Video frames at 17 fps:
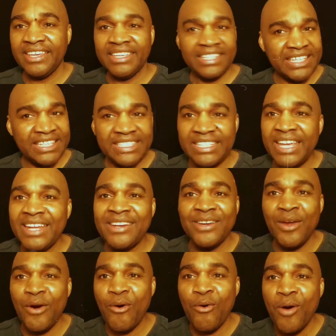He said
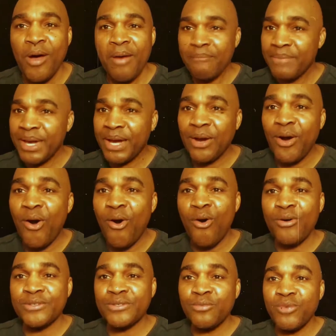no,
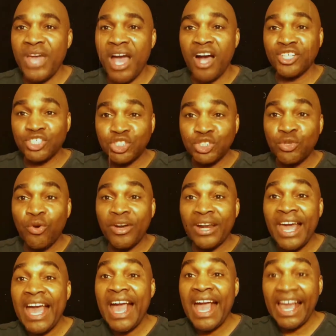because we are
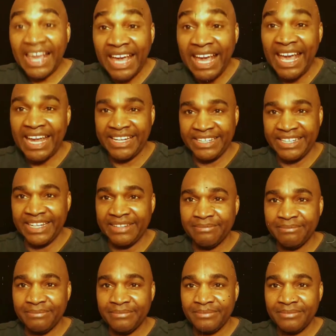short-handed.